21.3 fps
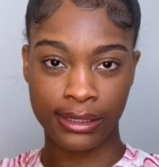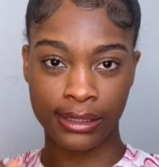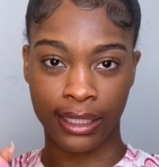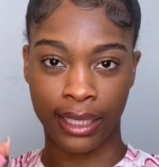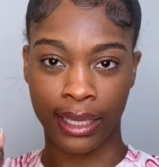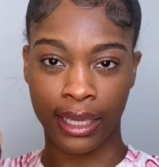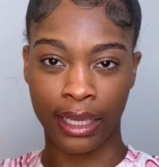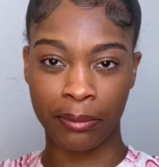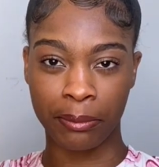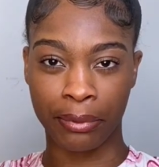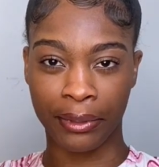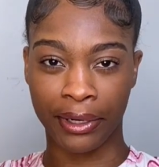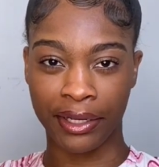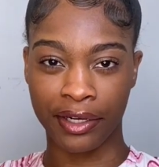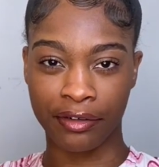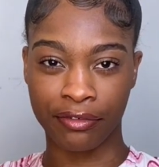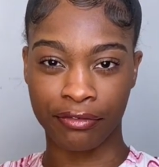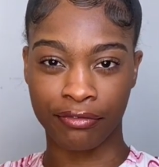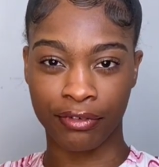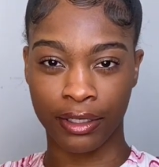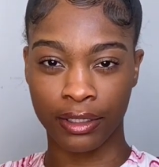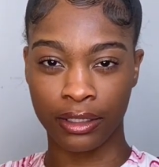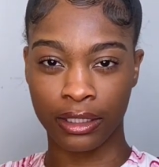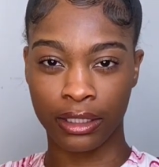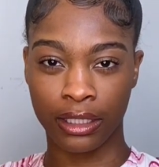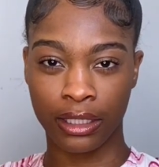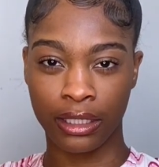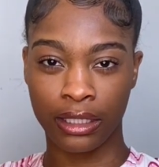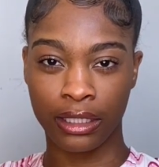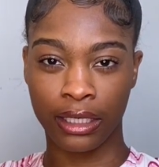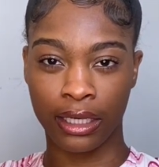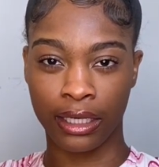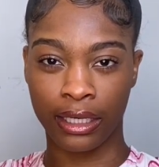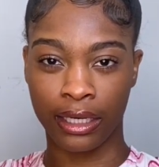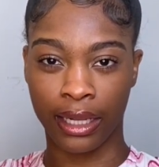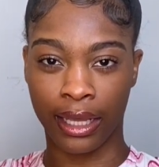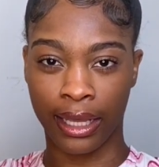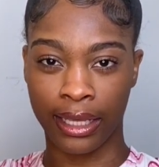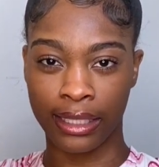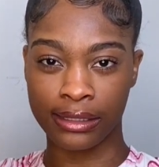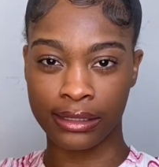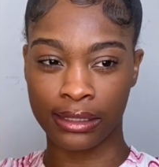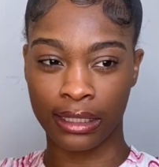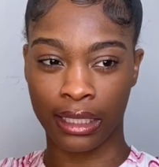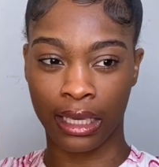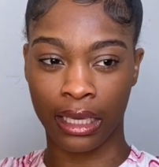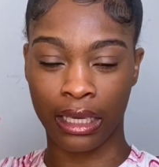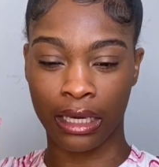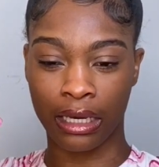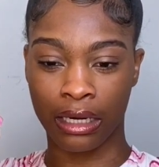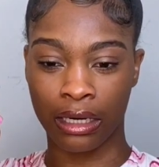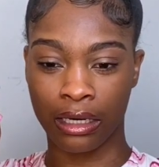like braider friendly and it has like